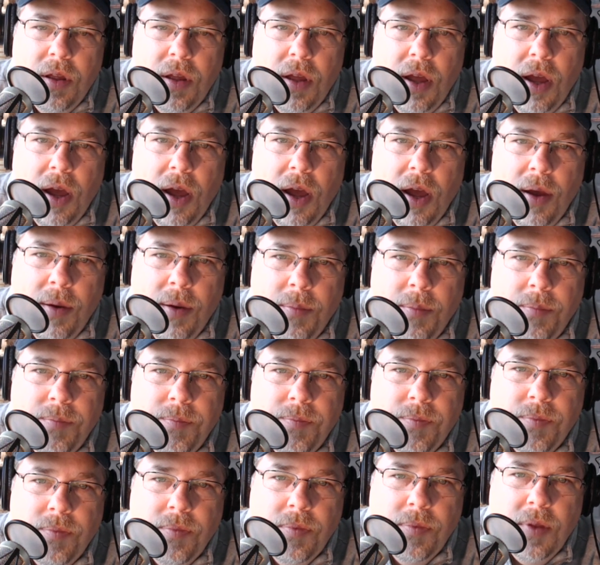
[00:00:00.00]
and
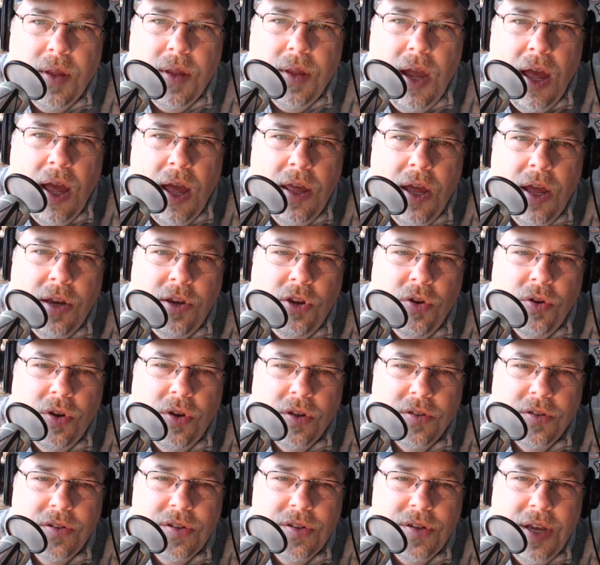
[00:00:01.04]
then you
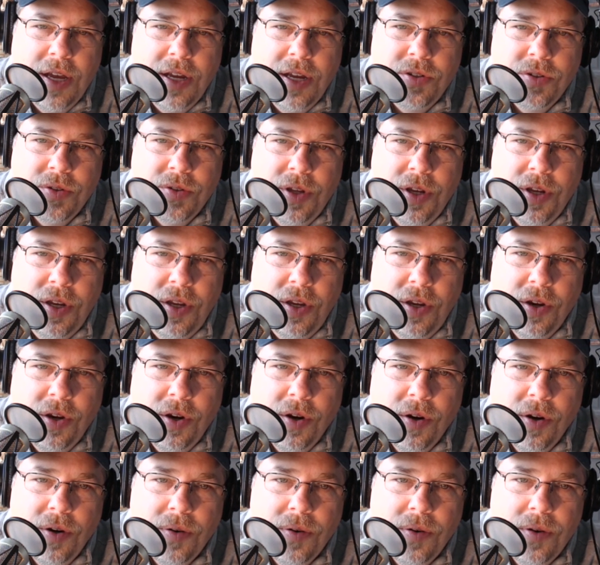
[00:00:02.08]
can schedule it
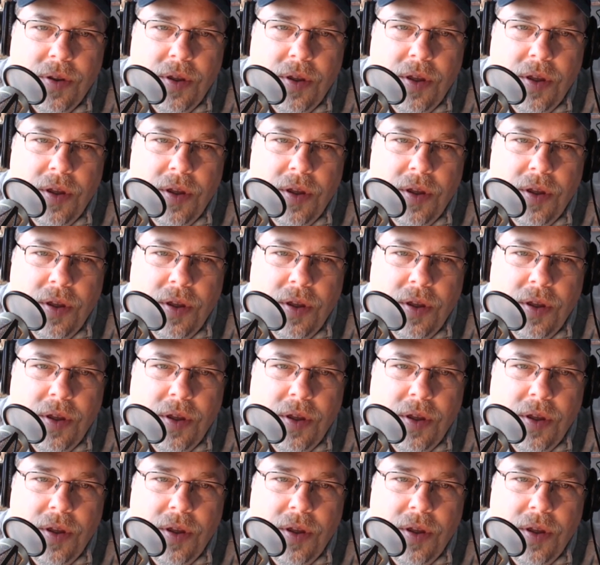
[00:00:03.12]
here.